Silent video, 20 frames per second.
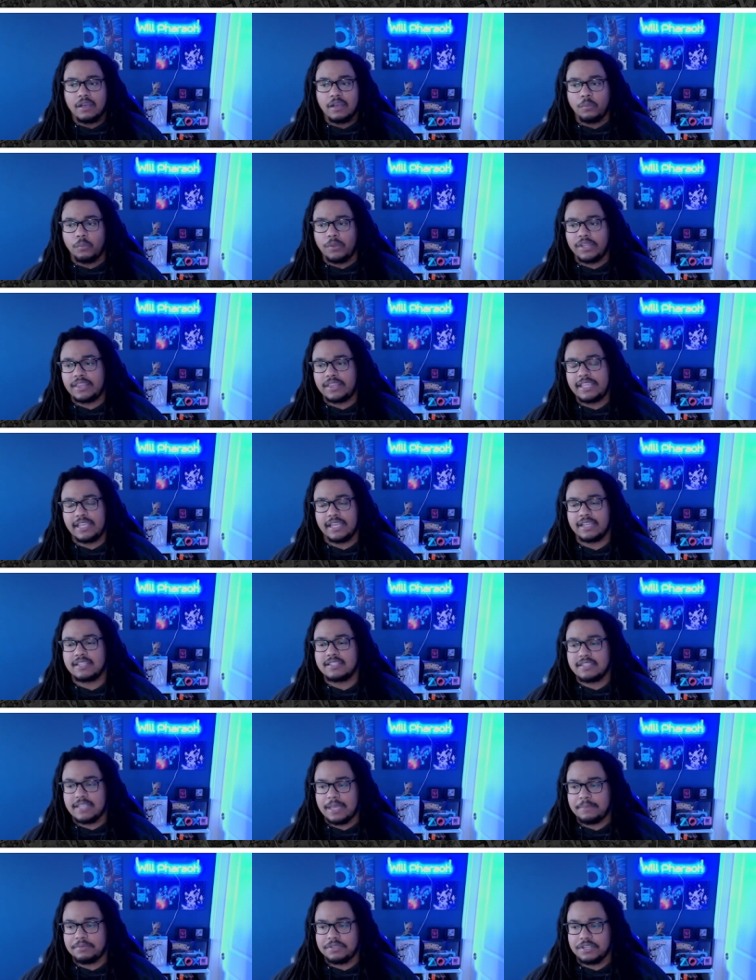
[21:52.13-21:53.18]
with the
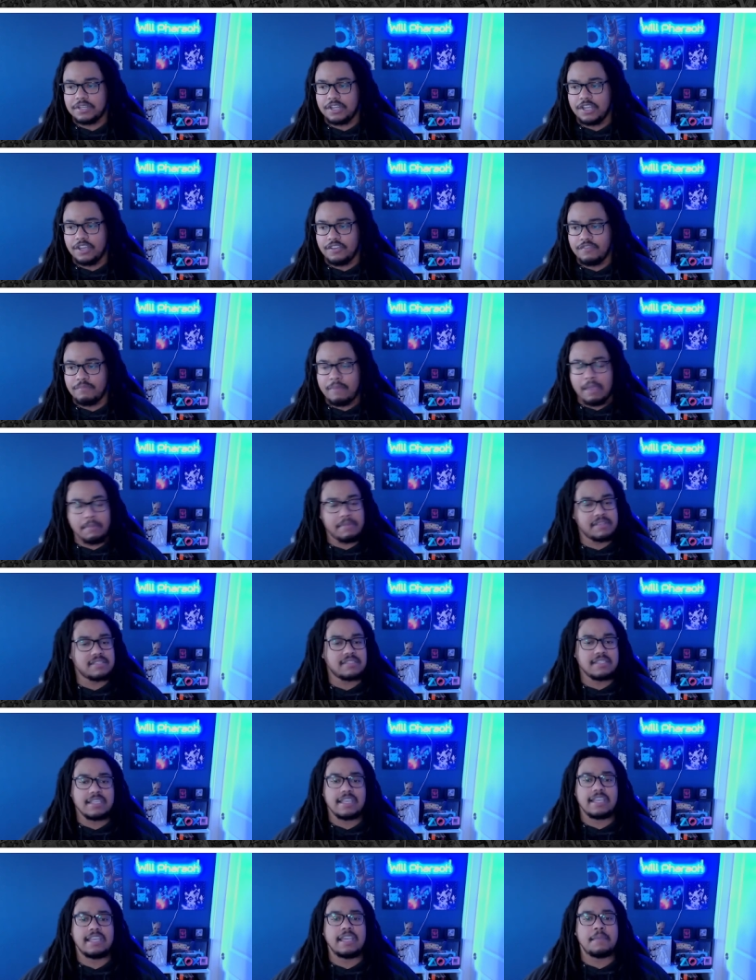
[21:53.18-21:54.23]
exception of maybe
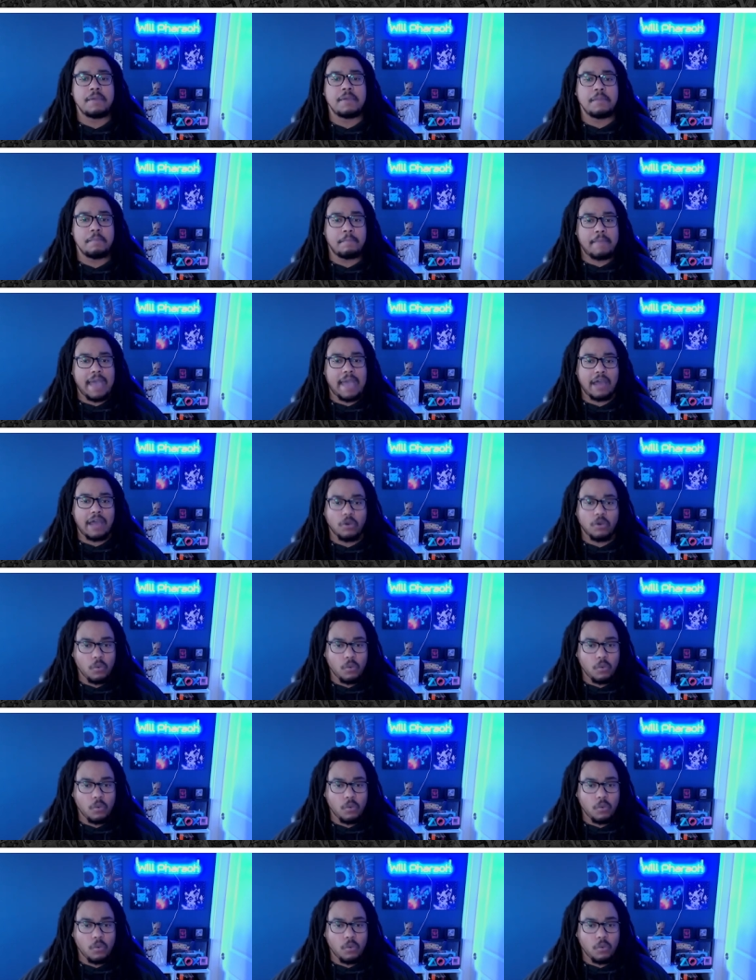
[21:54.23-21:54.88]
seeing him in Battle